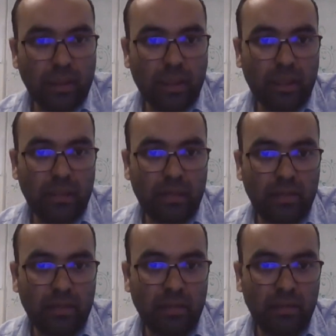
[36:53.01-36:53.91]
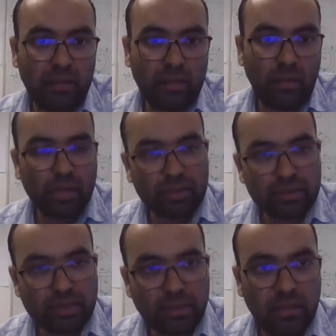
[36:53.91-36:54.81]
And what you can
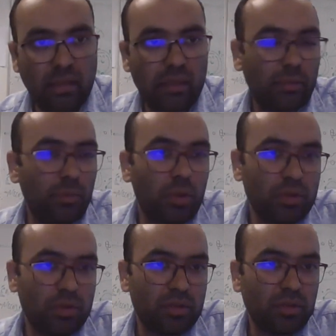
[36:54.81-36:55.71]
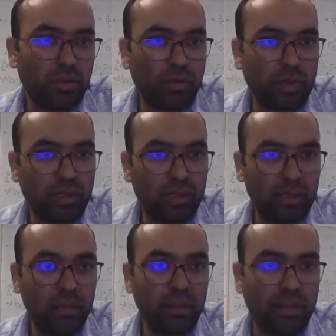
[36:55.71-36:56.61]
see in the plots over
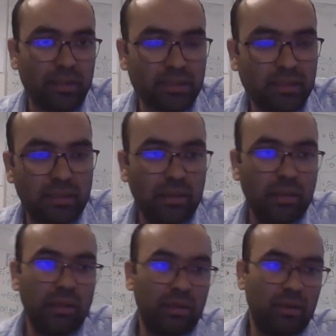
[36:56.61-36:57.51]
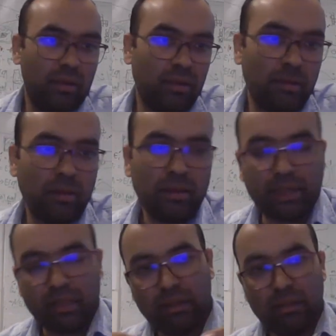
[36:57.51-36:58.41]
here is
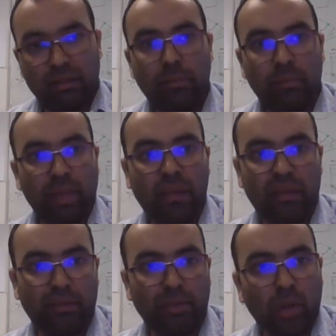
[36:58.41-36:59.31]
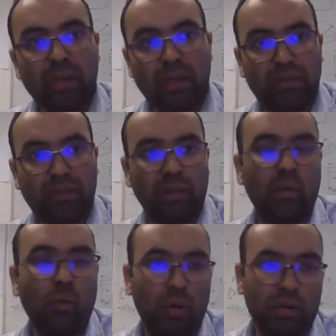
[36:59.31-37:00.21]
like at a plot level,
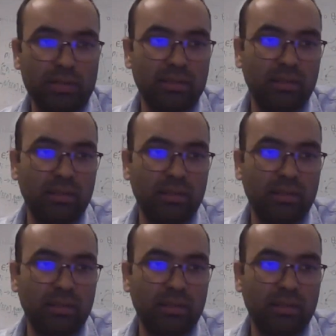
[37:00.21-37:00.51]
what is